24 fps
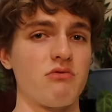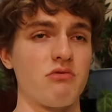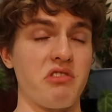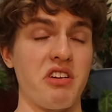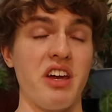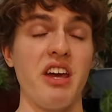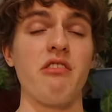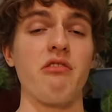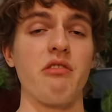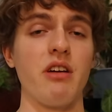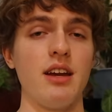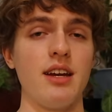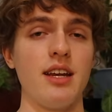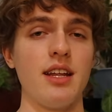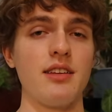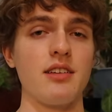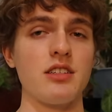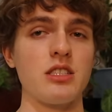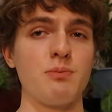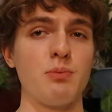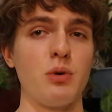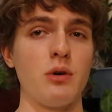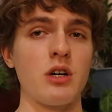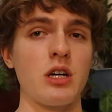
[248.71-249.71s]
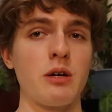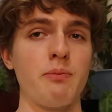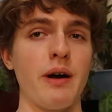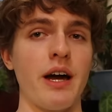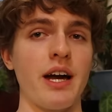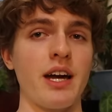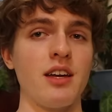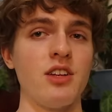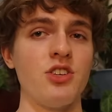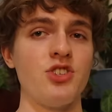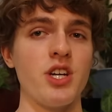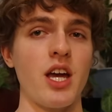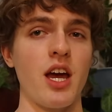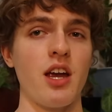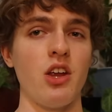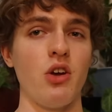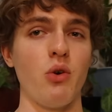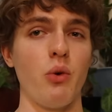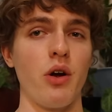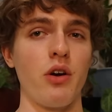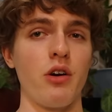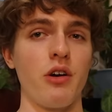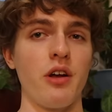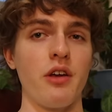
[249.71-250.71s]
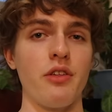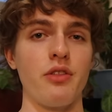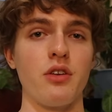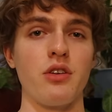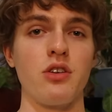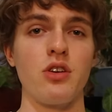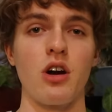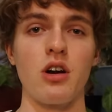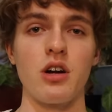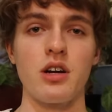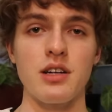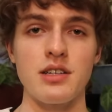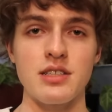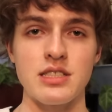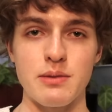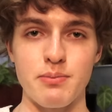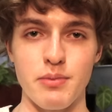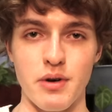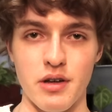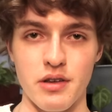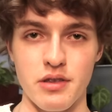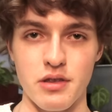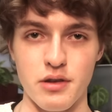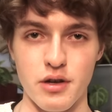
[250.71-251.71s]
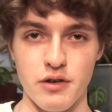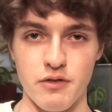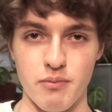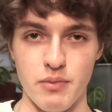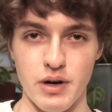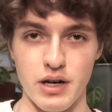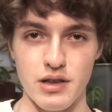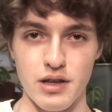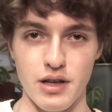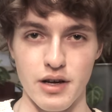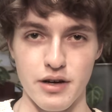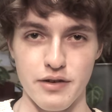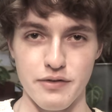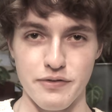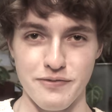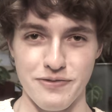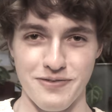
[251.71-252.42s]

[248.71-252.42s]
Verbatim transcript: rereading this this book back in January, the darkest month of my life.